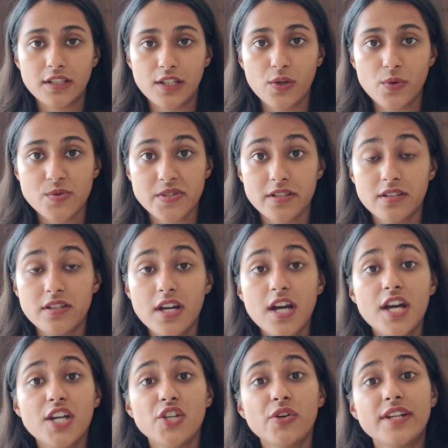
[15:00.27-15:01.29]
and closer,
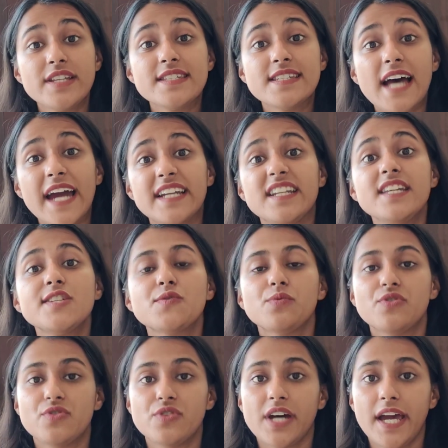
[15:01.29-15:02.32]
your anxieties
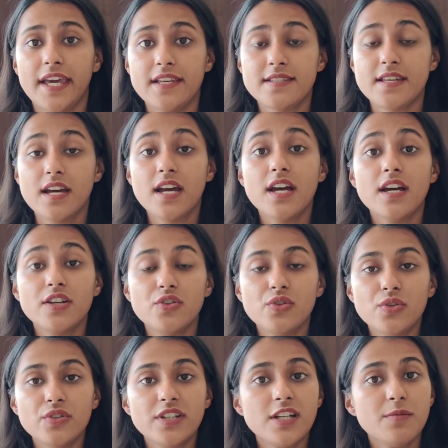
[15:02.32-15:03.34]
would rise.
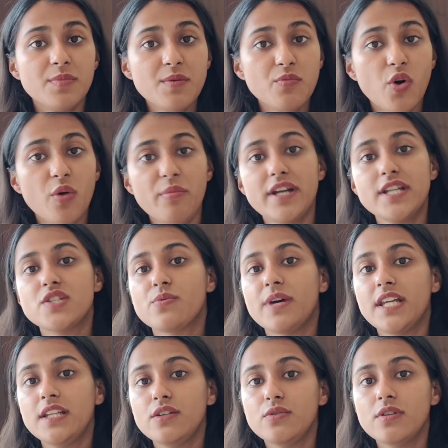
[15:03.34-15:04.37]
There will be moments
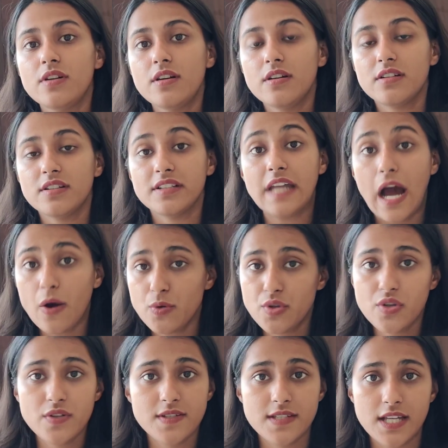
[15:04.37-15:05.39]
when you will
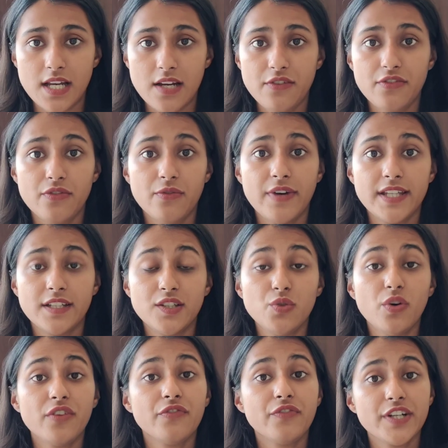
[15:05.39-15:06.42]
doubt yourself whether
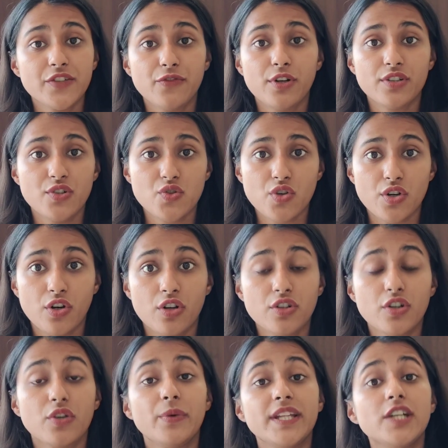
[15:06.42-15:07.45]
you are fit for this or
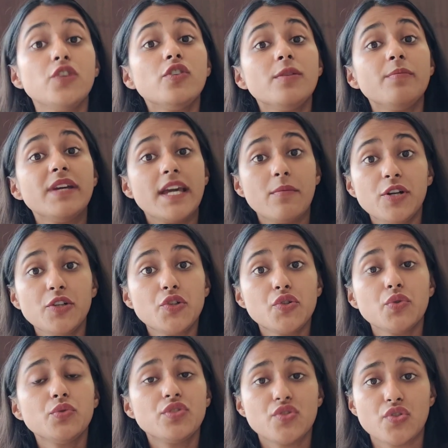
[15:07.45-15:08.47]
not, or whether you will be able to
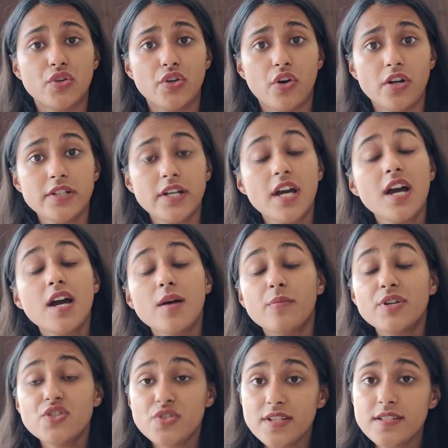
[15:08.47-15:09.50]
do this or not.
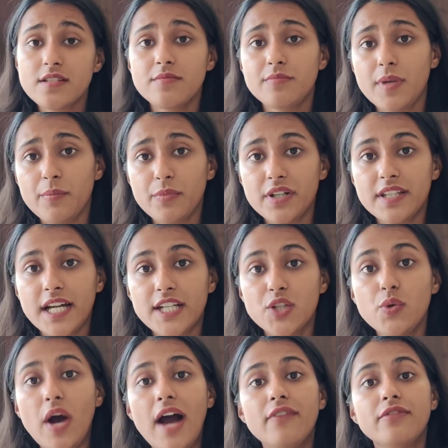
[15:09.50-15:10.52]
But just remember that
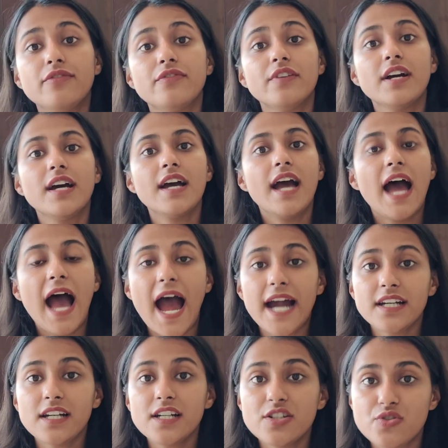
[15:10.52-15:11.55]
you have
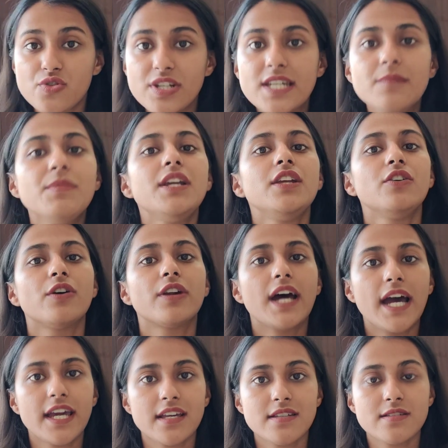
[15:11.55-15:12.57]
had a dream in your
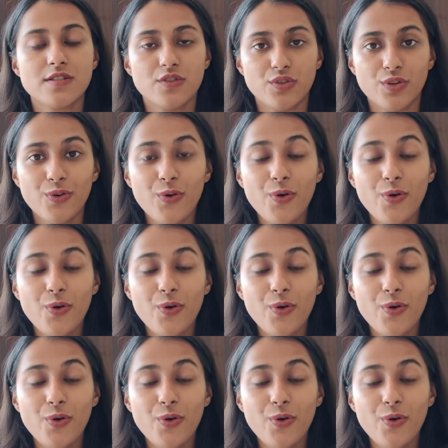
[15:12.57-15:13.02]
eyes,